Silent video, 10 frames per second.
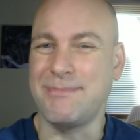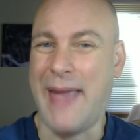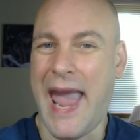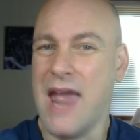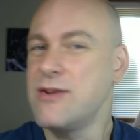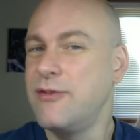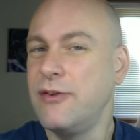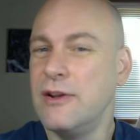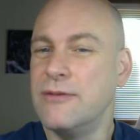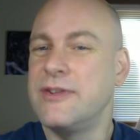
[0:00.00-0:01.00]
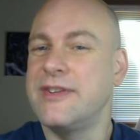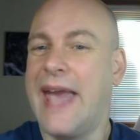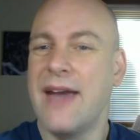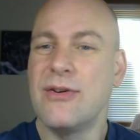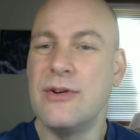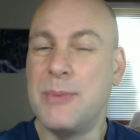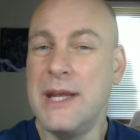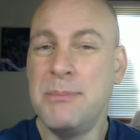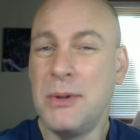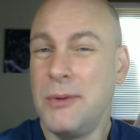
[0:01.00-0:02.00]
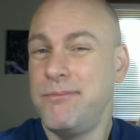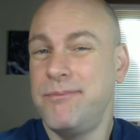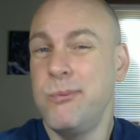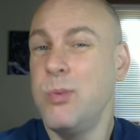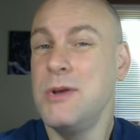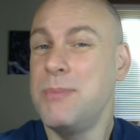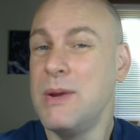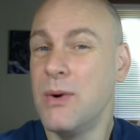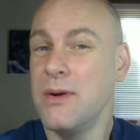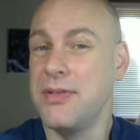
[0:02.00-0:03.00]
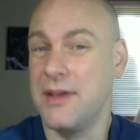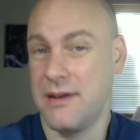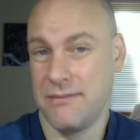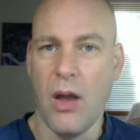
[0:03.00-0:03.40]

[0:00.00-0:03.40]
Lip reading: handful of scattered people wouldn't be worth it.